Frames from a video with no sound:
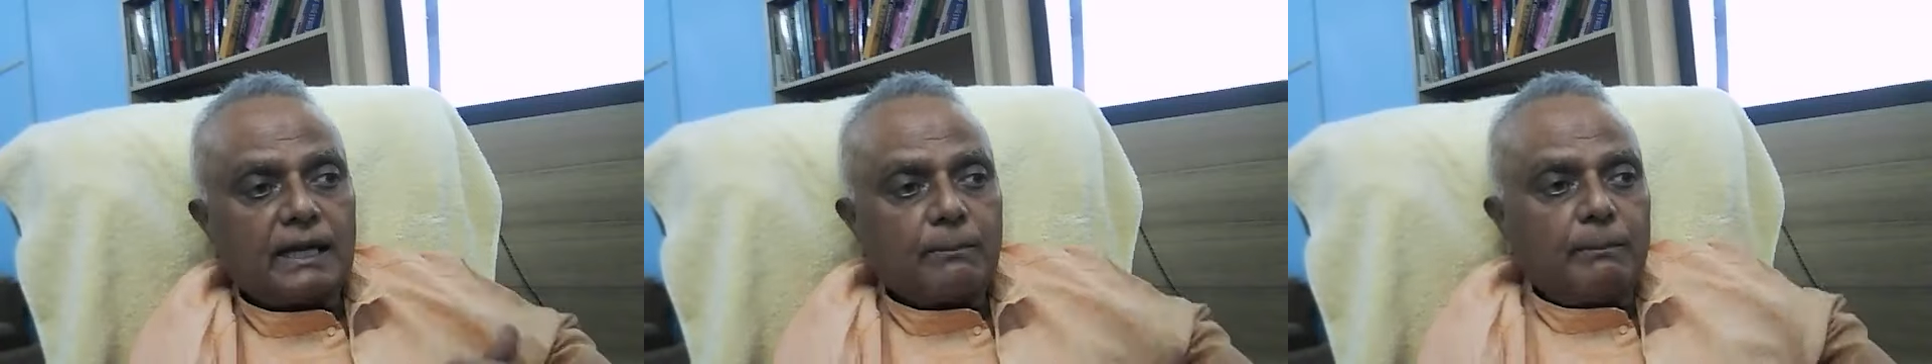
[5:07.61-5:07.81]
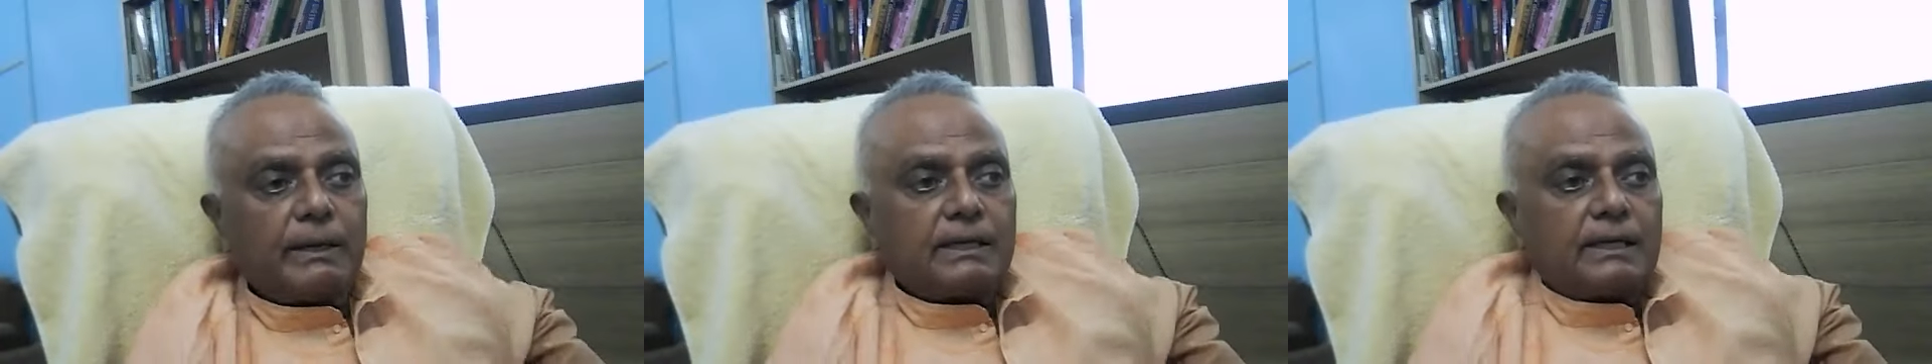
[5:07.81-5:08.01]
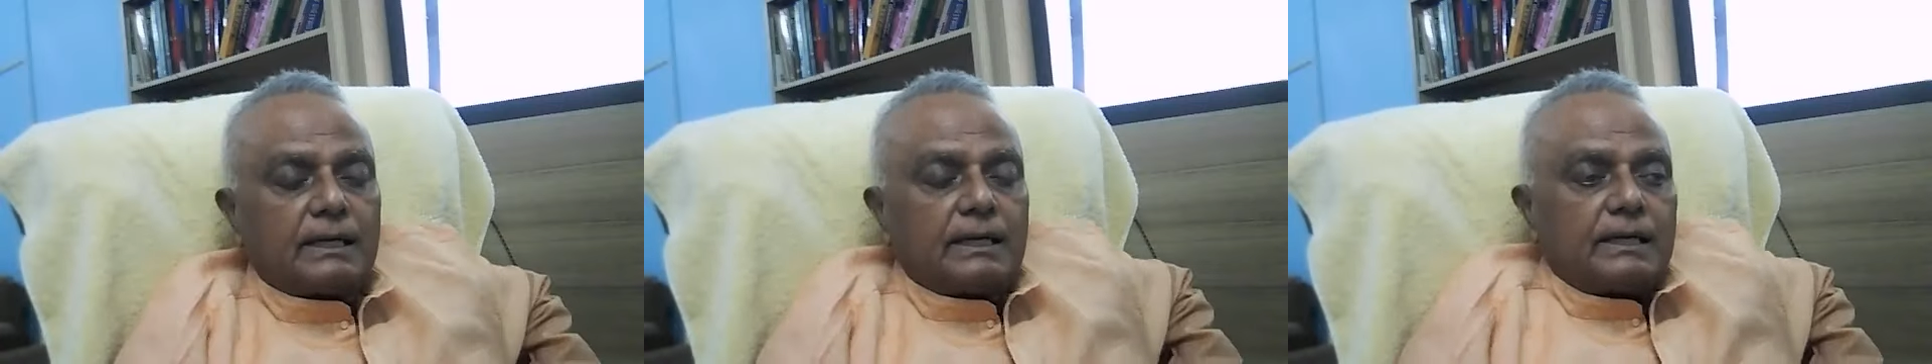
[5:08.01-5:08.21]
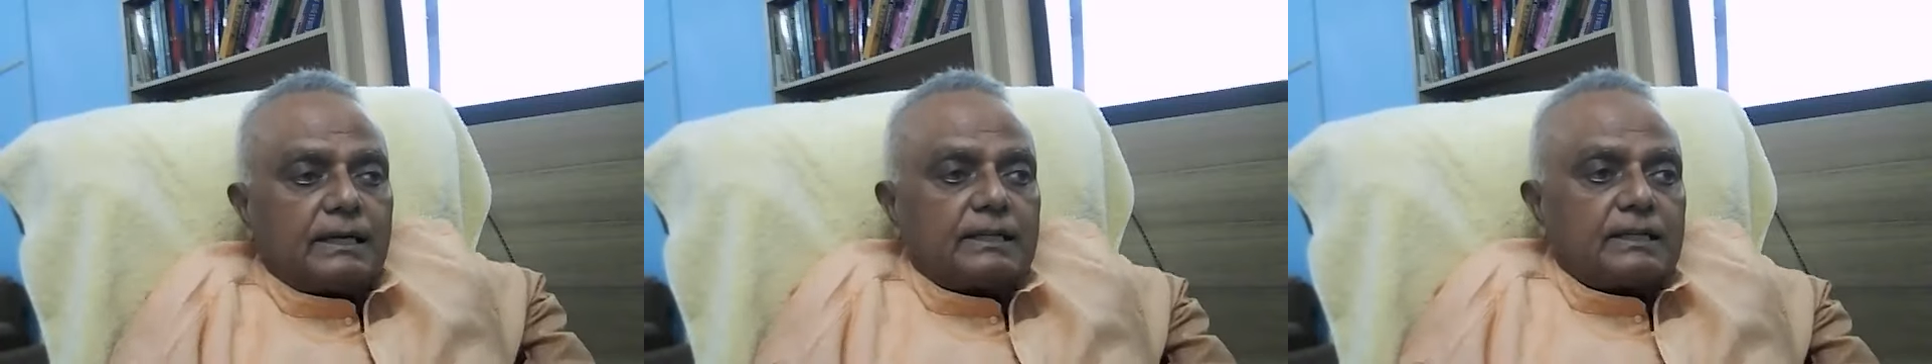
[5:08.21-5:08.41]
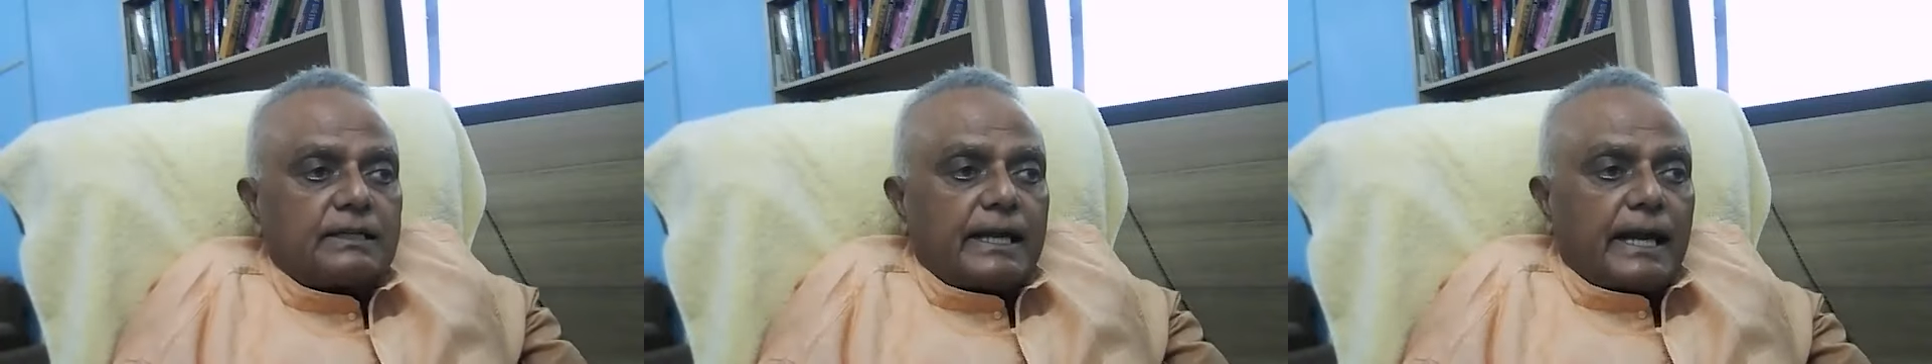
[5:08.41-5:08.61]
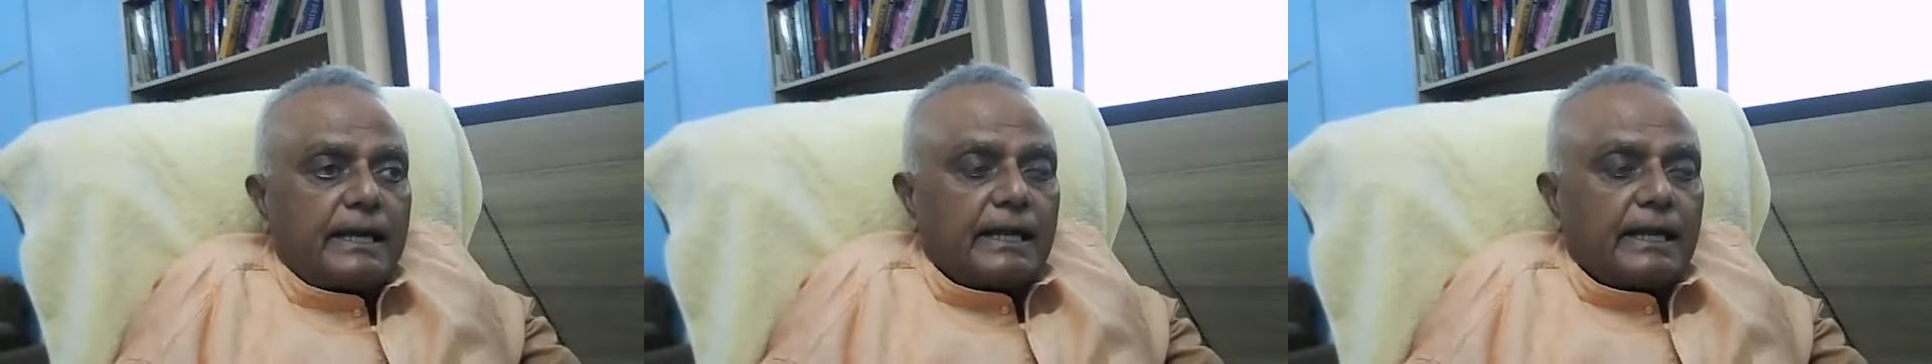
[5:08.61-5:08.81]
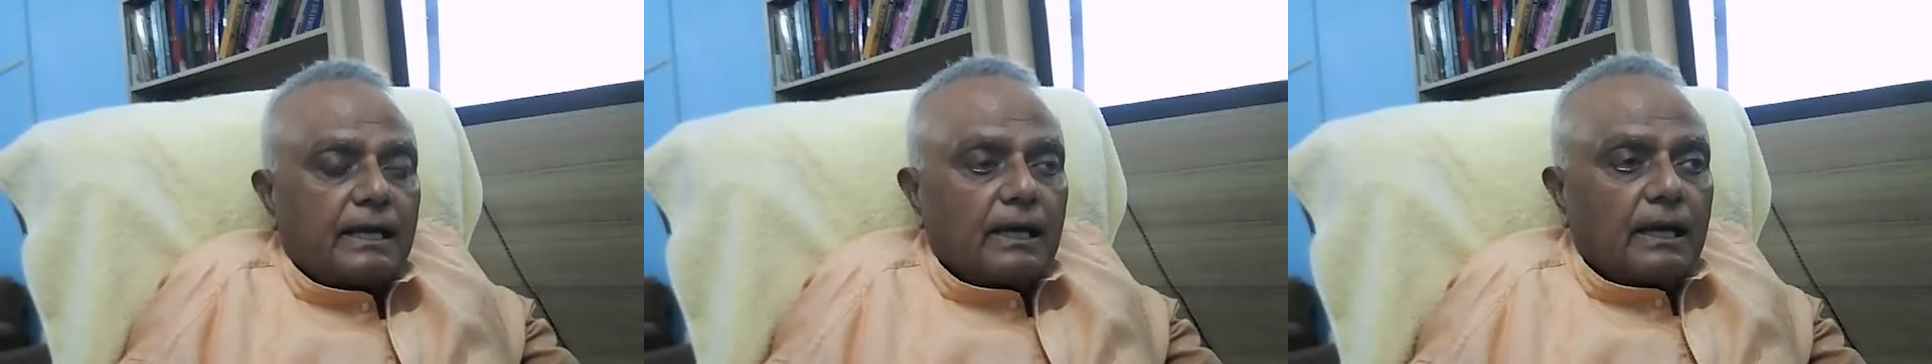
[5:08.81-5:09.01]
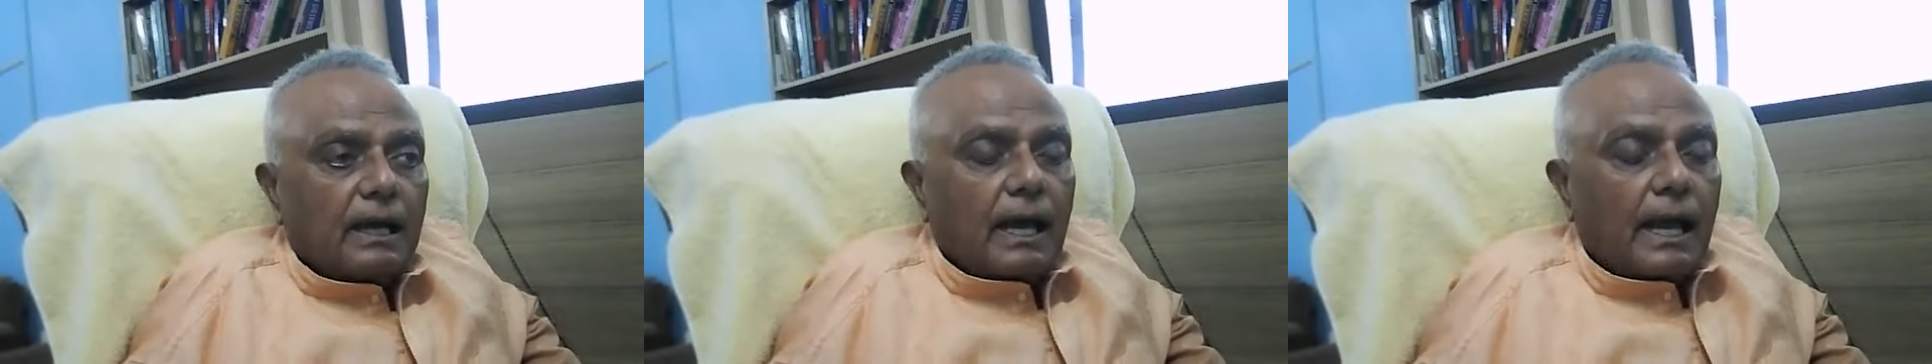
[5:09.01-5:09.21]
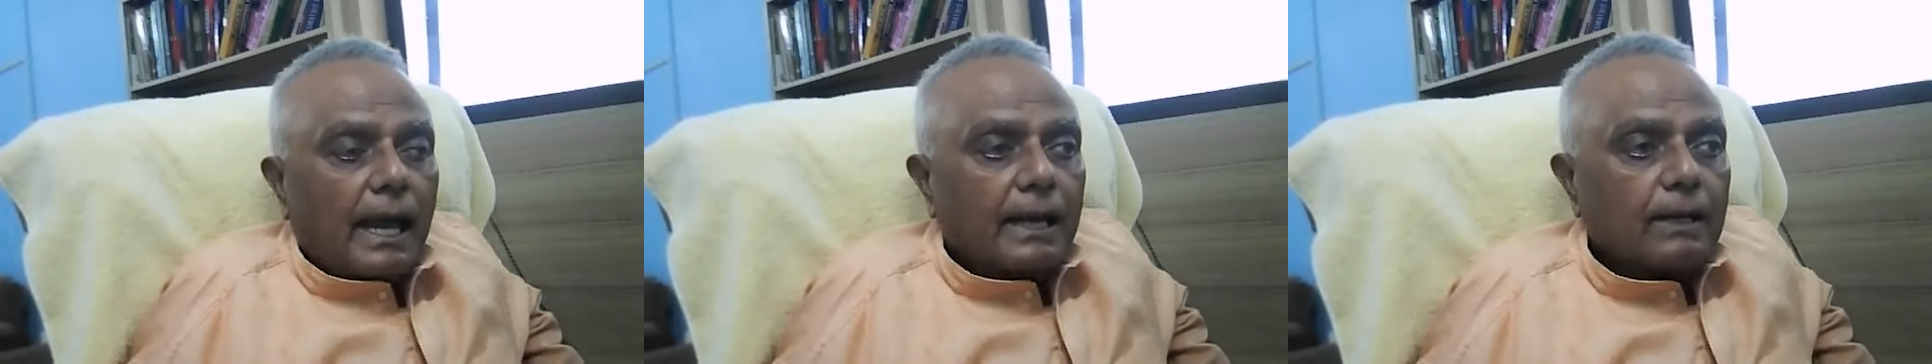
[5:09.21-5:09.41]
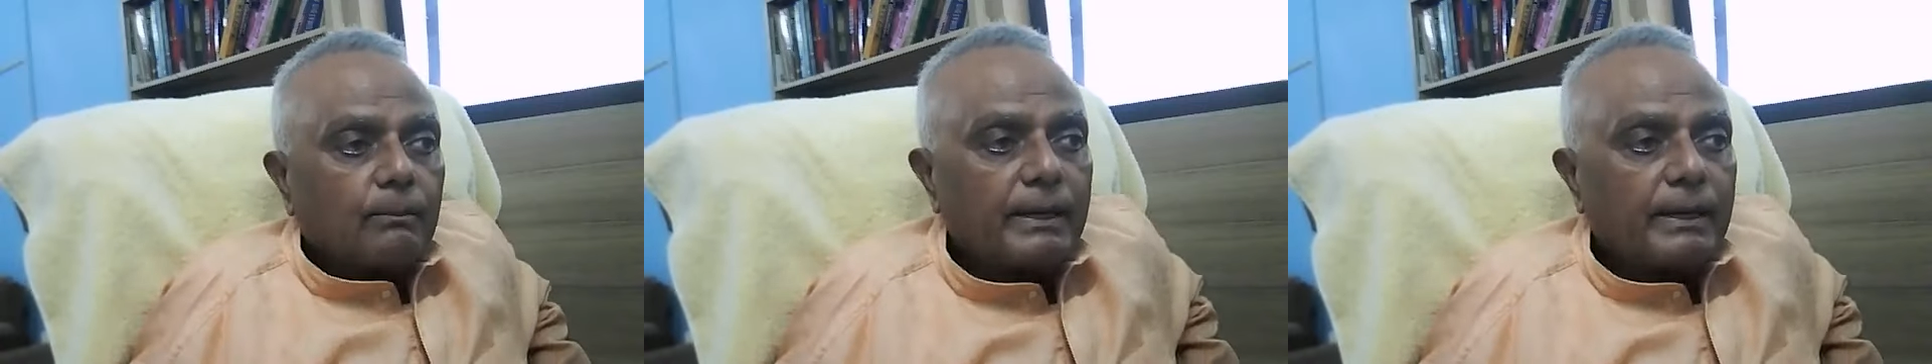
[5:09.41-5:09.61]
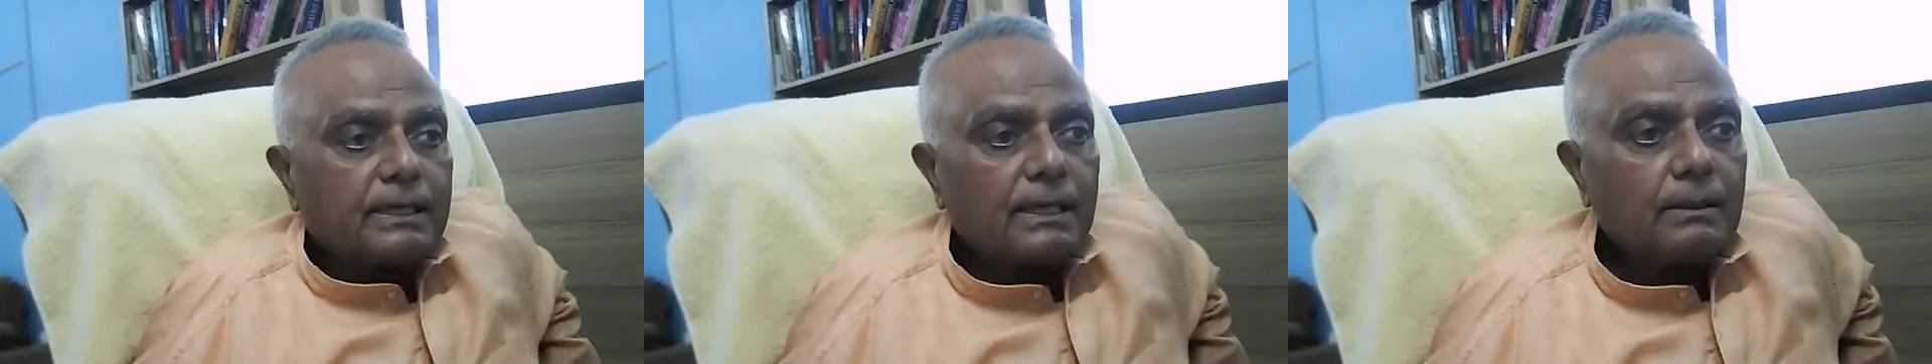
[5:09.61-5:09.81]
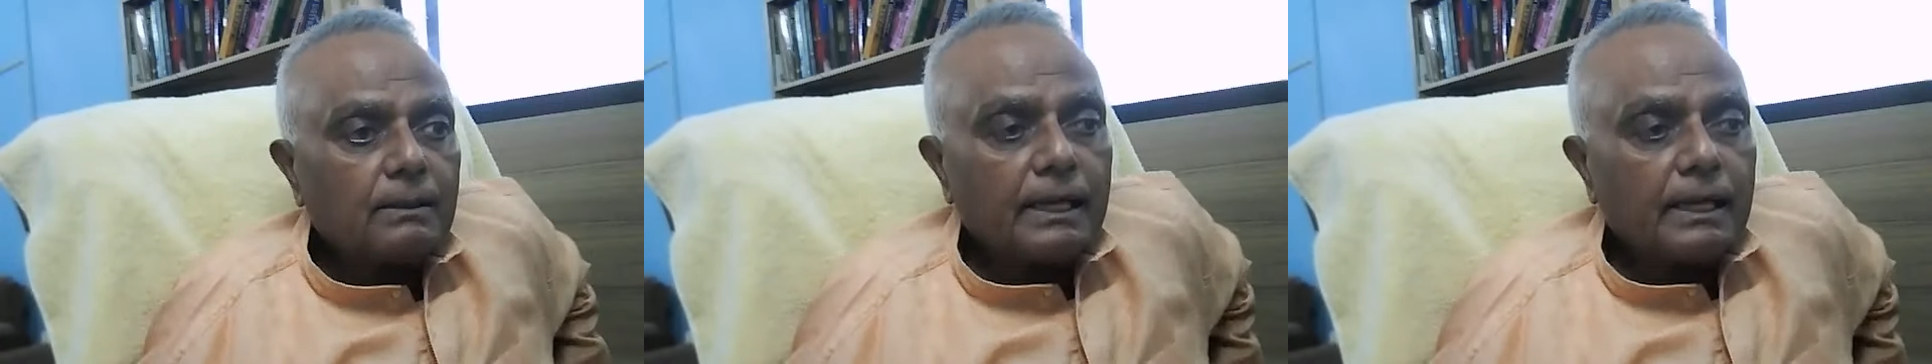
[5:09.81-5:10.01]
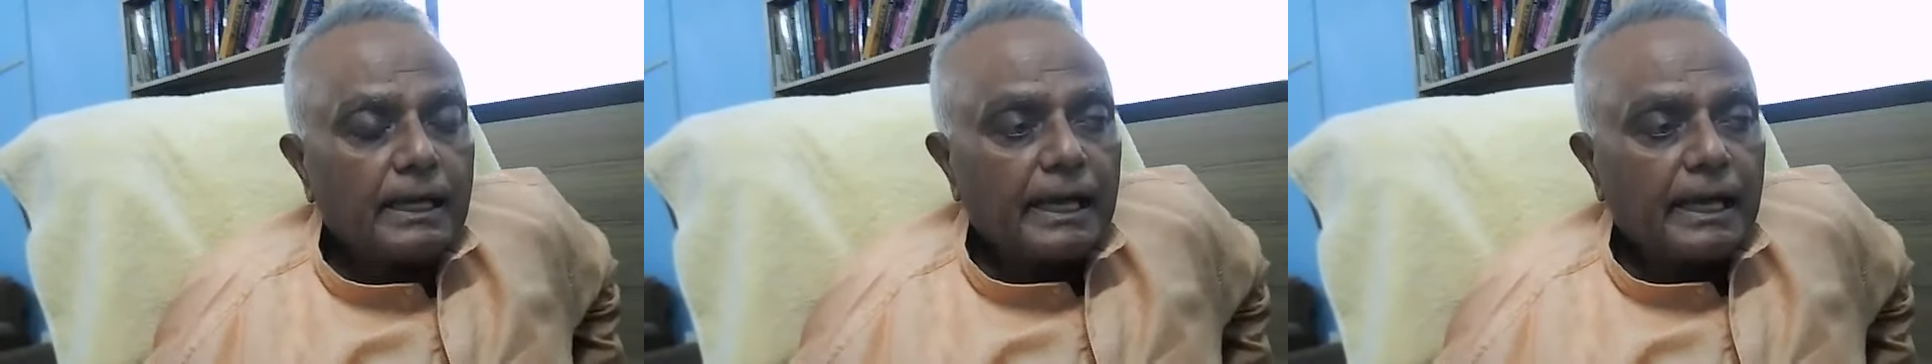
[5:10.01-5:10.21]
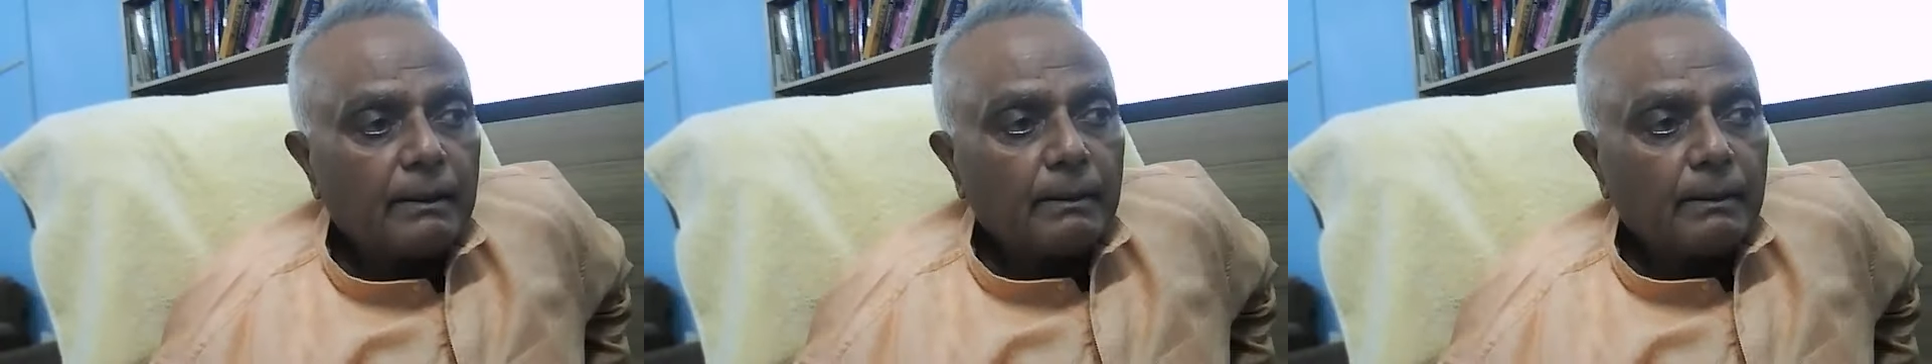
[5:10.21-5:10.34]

a better understanding and better